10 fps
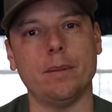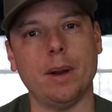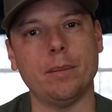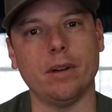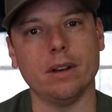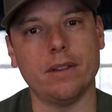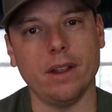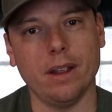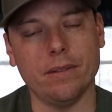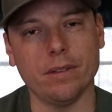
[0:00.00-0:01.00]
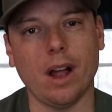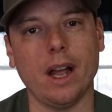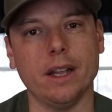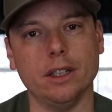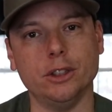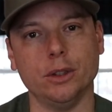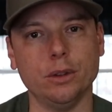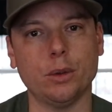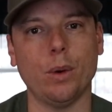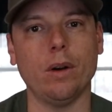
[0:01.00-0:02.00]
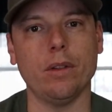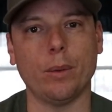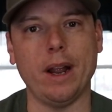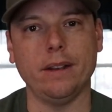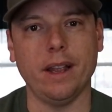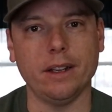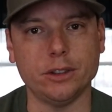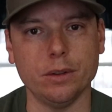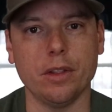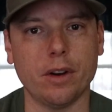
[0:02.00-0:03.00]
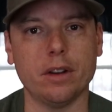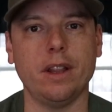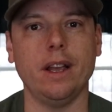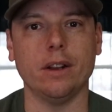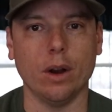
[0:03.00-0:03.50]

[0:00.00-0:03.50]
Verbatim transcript: Remember, the fly-in, June twelfth, rain date, June thirteenth.